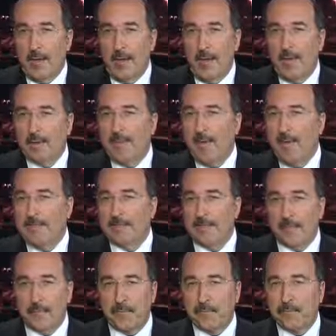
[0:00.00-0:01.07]
all kinds
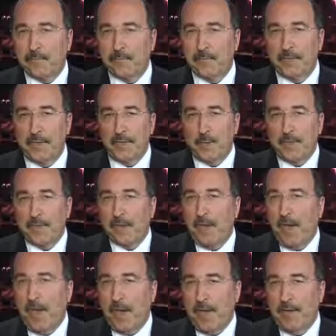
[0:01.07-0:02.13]
of officials who are
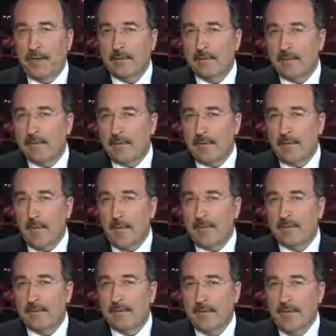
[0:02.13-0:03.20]
talking to
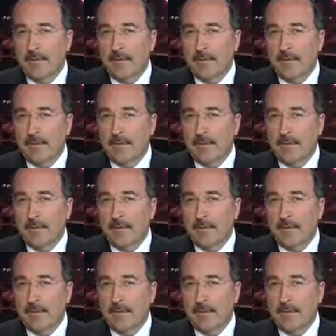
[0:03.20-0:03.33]
reporters,